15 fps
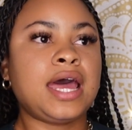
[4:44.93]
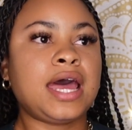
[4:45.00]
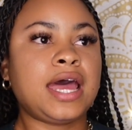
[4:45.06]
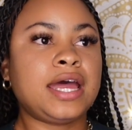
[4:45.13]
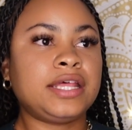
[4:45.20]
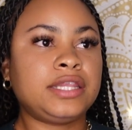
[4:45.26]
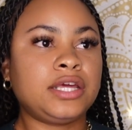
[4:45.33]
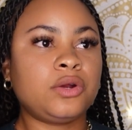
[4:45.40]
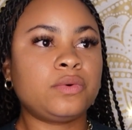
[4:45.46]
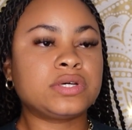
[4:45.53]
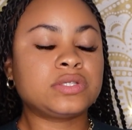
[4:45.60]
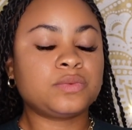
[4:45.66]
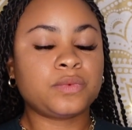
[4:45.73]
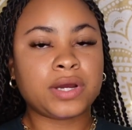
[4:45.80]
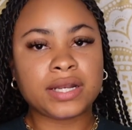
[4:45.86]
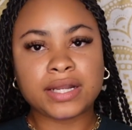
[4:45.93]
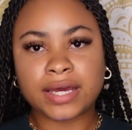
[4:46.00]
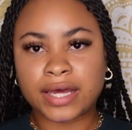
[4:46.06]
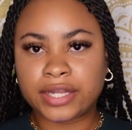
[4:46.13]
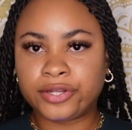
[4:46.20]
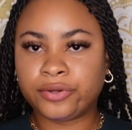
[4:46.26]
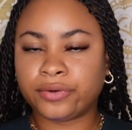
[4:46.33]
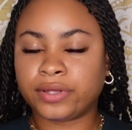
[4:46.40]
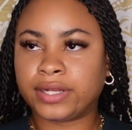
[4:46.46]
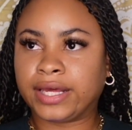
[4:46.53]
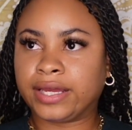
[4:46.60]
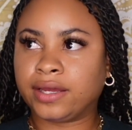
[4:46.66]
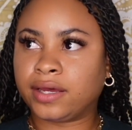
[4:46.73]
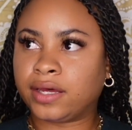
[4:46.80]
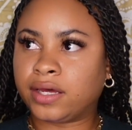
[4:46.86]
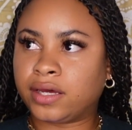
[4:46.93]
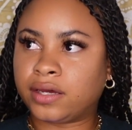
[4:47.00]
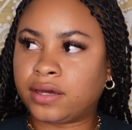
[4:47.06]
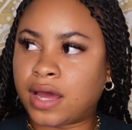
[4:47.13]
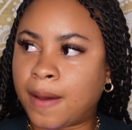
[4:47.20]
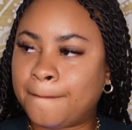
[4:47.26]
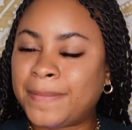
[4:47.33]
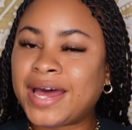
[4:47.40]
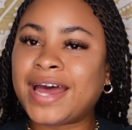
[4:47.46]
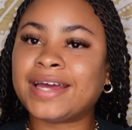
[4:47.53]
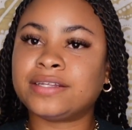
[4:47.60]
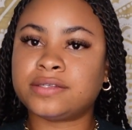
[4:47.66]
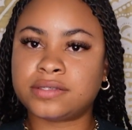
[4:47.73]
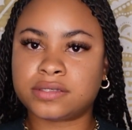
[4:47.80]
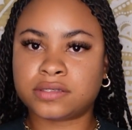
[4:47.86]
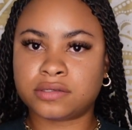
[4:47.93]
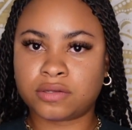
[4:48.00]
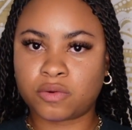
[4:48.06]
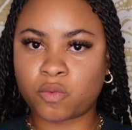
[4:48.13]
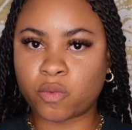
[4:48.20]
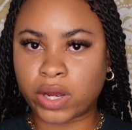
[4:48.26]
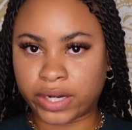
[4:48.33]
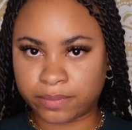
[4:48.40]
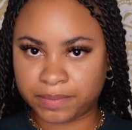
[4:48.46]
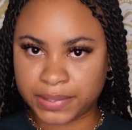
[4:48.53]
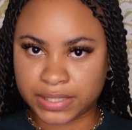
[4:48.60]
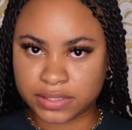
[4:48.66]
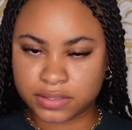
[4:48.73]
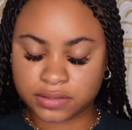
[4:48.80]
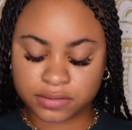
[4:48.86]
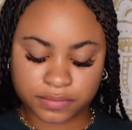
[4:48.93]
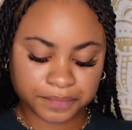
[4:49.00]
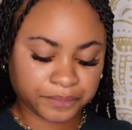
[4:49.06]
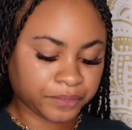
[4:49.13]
and there was one that had looked like a pants one-piece.